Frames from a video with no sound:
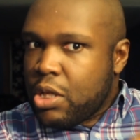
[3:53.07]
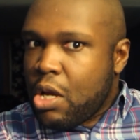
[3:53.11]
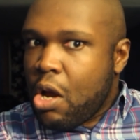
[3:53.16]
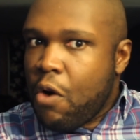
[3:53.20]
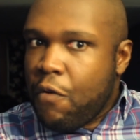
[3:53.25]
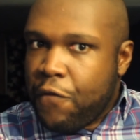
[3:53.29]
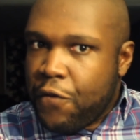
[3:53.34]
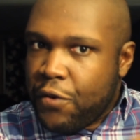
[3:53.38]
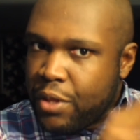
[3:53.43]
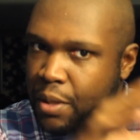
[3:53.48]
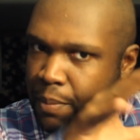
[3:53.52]

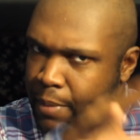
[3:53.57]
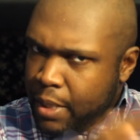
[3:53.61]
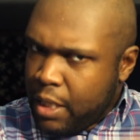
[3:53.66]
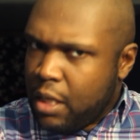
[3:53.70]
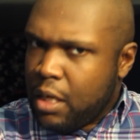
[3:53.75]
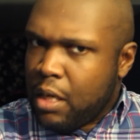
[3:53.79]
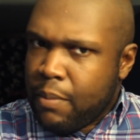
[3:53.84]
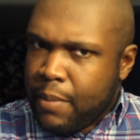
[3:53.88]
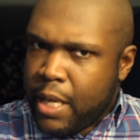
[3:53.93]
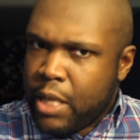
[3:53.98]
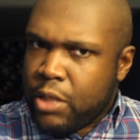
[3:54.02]
go for the
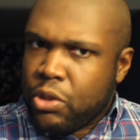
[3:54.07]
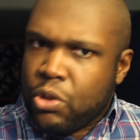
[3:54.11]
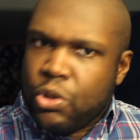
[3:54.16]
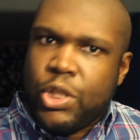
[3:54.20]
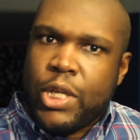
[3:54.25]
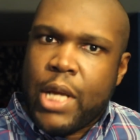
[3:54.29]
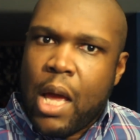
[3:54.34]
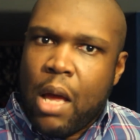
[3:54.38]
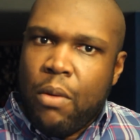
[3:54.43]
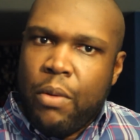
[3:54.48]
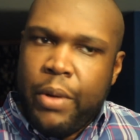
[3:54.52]
medium answer,
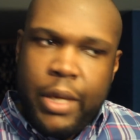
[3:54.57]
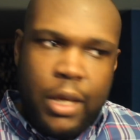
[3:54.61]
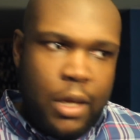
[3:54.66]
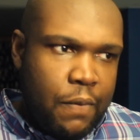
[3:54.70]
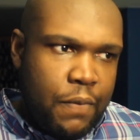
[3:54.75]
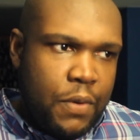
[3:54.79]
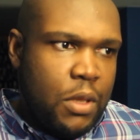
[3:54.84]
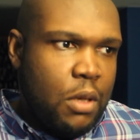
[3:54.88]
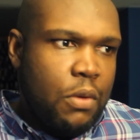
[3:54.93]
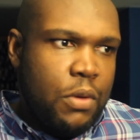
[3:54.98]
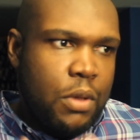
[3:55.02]
shall we?
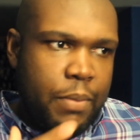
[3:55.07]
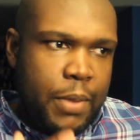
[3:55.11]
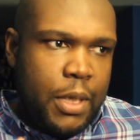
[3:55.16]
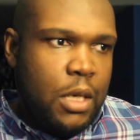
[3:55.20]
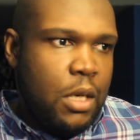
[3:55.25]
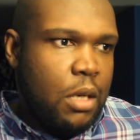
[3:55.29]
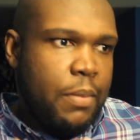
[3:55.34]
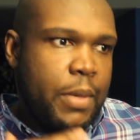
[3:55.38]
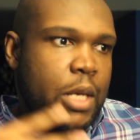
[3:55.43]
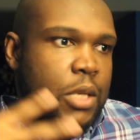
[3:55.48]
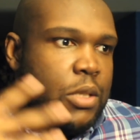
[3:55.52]
Even though the
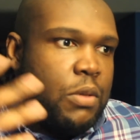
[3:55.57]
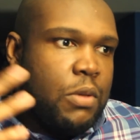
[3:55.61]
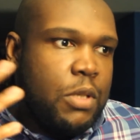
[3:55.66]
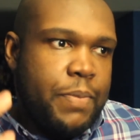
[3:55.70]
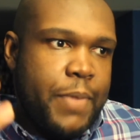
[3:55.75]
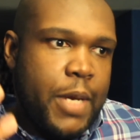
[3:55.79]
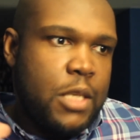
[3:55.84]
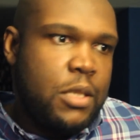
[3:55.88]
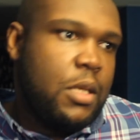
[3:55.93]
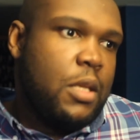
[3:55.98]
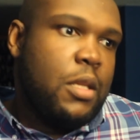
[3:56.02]
medium answer is
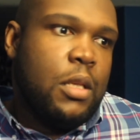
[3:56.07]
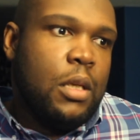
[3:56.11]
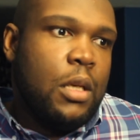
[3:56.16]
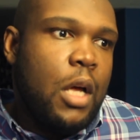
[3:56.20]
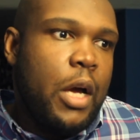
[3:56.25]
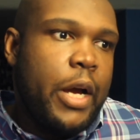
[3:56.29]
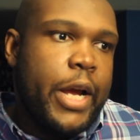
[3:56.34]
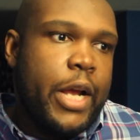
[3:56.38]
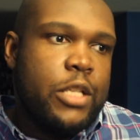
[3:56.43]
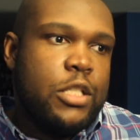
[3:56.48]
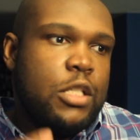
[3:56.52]
basically the
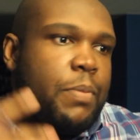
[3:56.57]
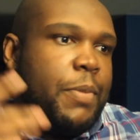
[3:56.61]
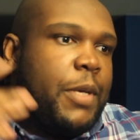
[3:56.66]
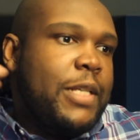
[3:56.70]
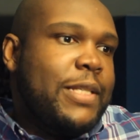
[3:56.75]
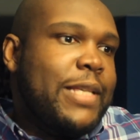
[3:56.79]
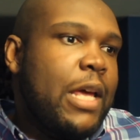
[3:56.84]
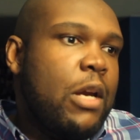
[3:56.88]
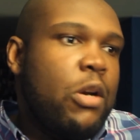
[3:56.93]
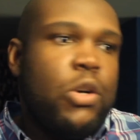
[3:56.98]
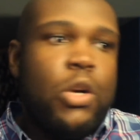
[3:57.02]
long answer
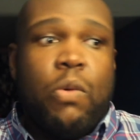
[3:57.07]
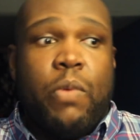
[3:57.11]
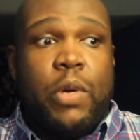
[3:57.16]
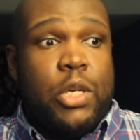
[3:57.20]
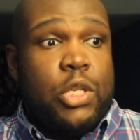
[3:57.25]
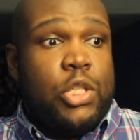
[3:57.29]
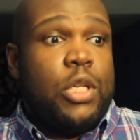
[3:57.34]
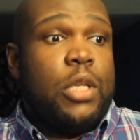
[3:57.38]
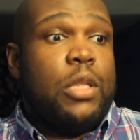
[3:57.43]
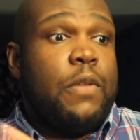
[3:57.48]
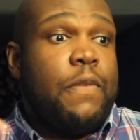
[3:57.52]
because I don't know when
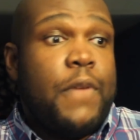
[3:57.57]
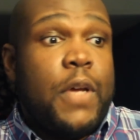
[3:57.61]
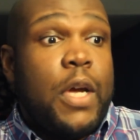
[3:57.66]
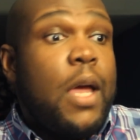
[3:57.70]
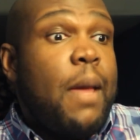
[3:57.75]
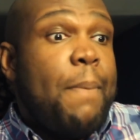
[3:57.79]
to shut the fuck